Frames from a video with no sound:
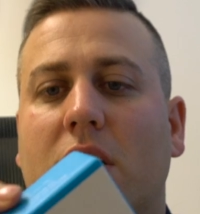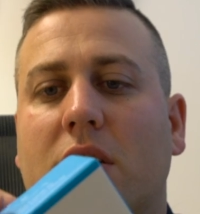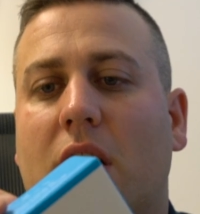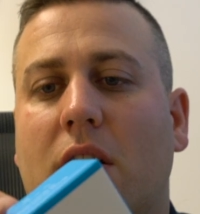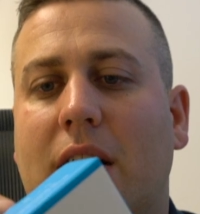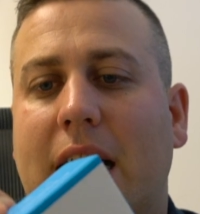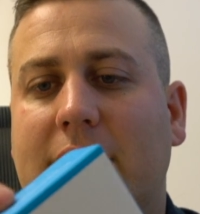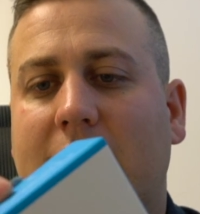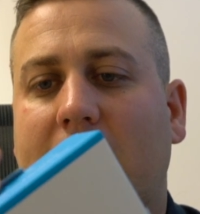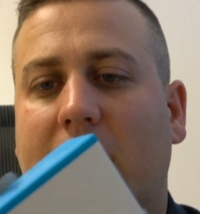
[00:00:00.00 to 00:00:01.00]
So
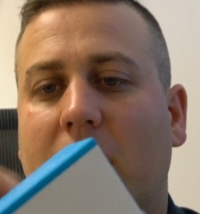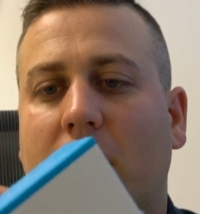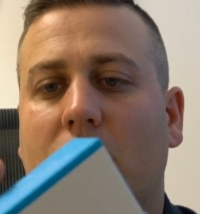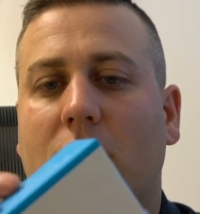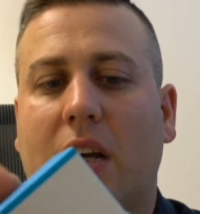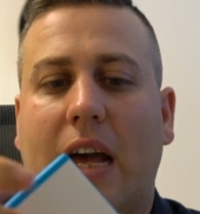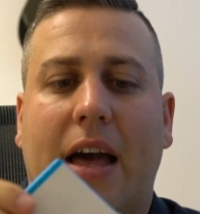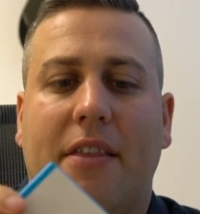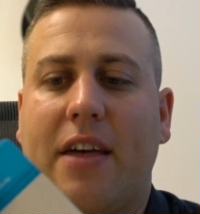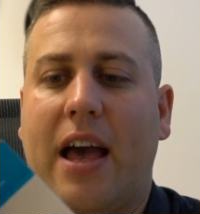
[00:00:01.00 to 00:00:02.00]
let's take a look
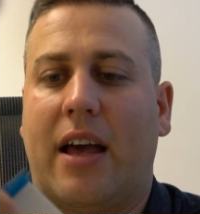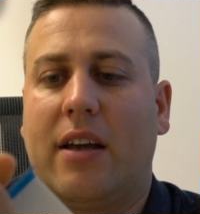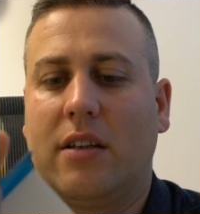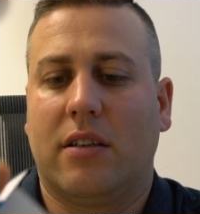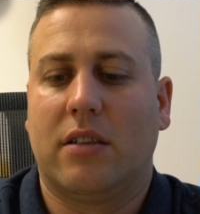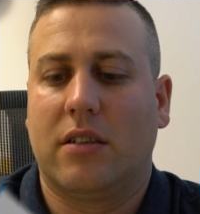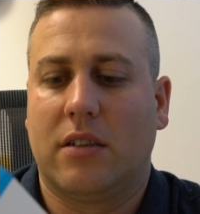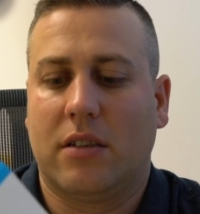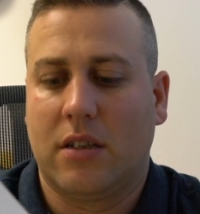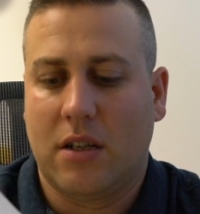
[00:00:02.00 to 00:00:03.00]
at that.
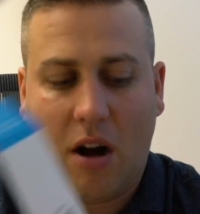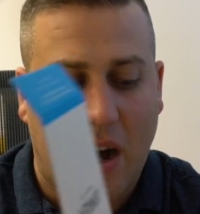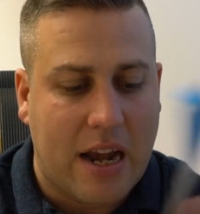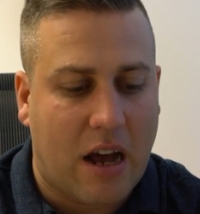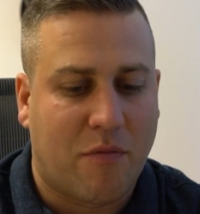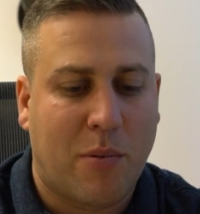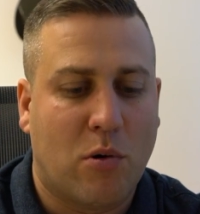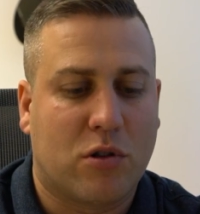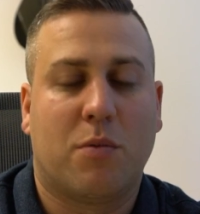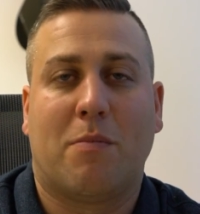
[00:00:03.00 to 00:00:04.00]
I love
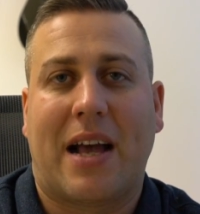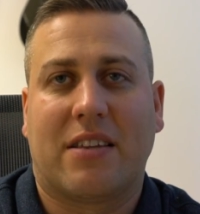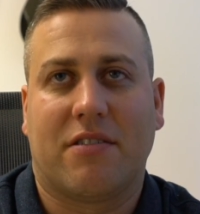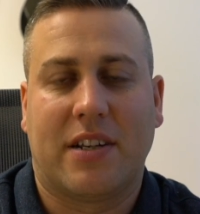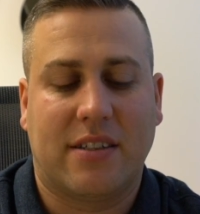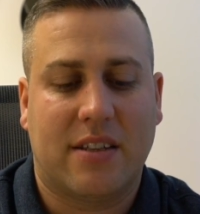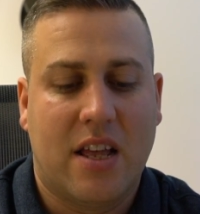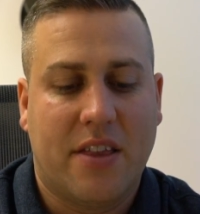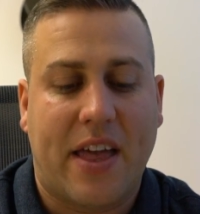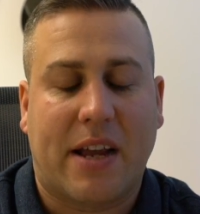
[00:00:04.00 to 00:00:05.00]
portable batteries.
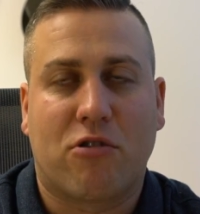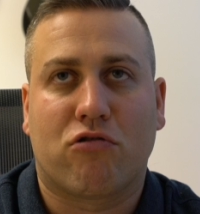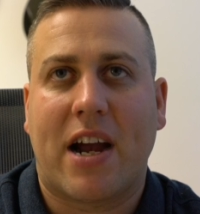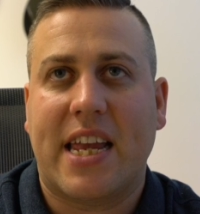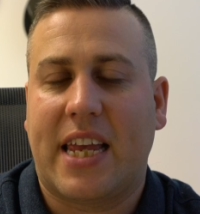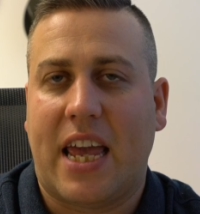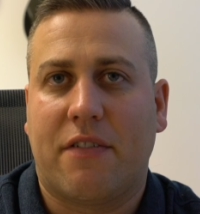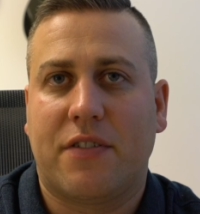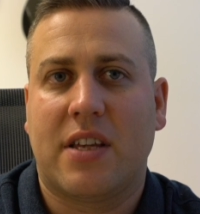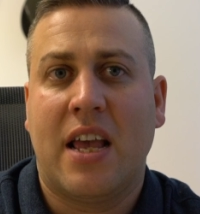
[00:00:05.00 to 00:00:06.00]
They're great
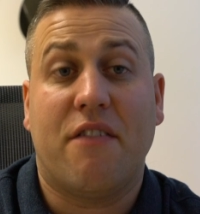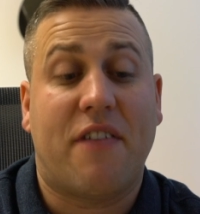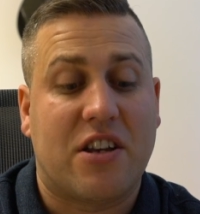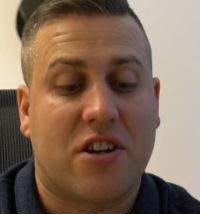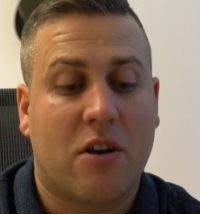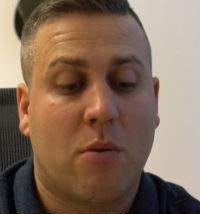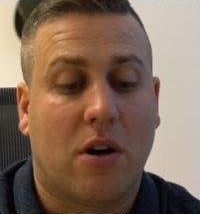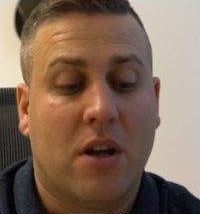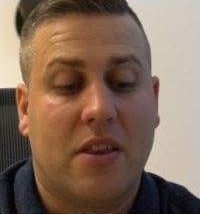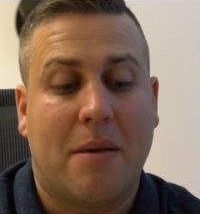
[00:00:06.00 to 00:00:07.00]
gifts. In fact, you know
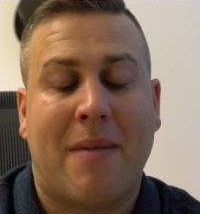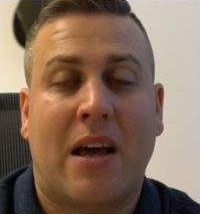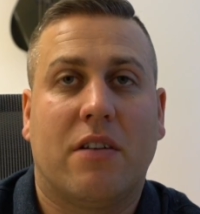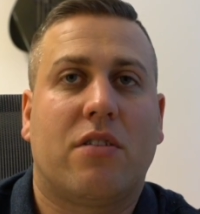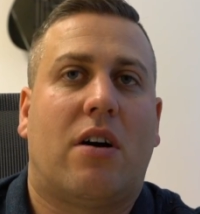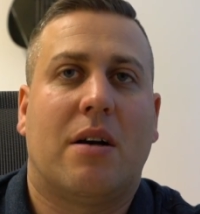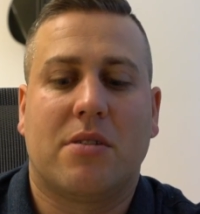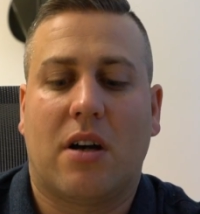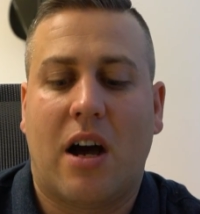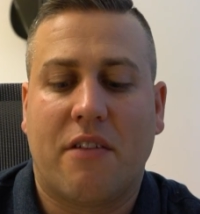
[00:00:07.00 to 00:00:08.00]
what? The amount of times
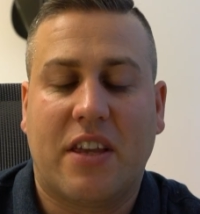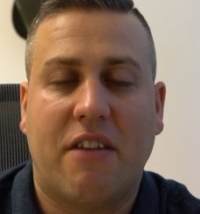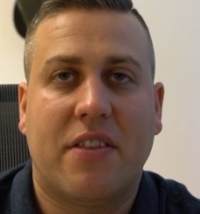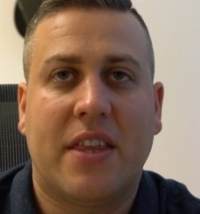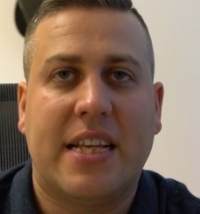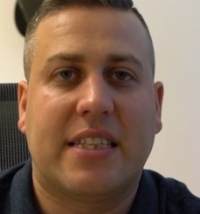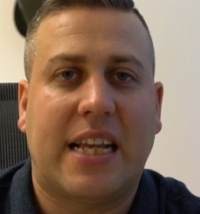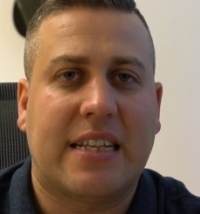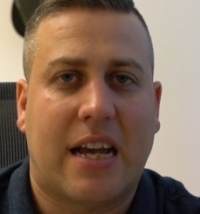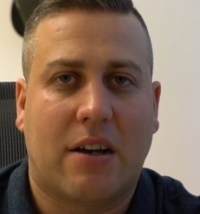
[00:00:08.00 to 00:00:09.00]
that I've given these
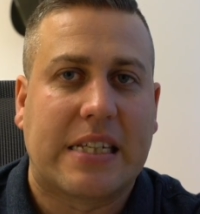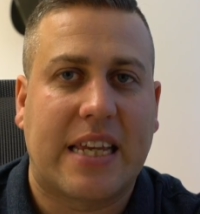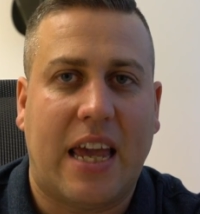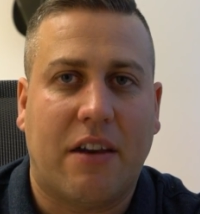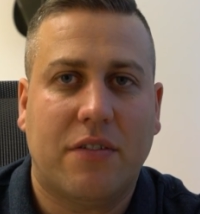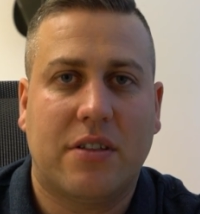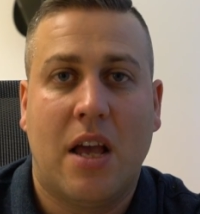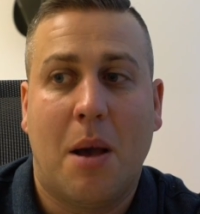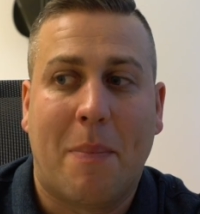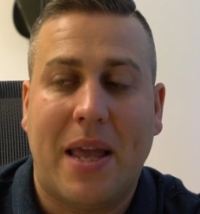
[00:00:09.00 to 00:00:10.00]
things out as gifts,
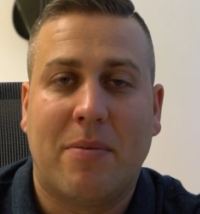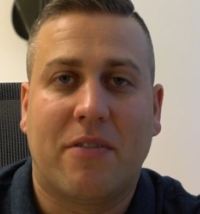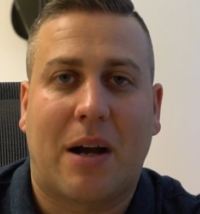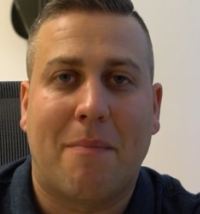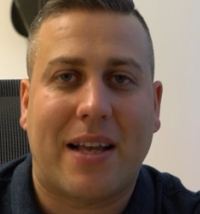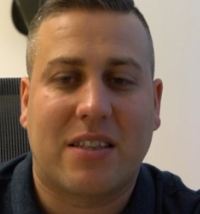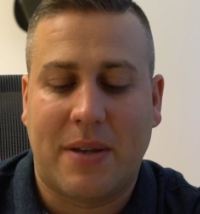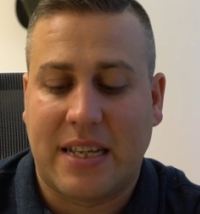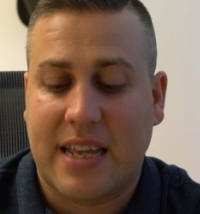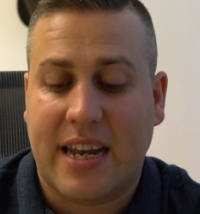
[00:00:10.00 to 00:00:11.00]
and people have come back to
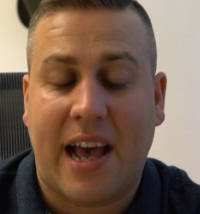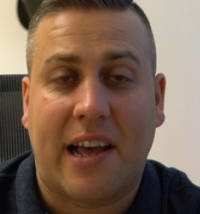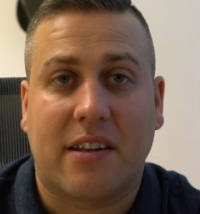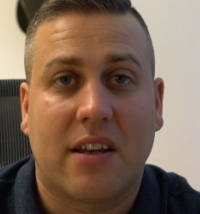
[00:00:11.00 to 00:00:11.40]
me and said, Ad,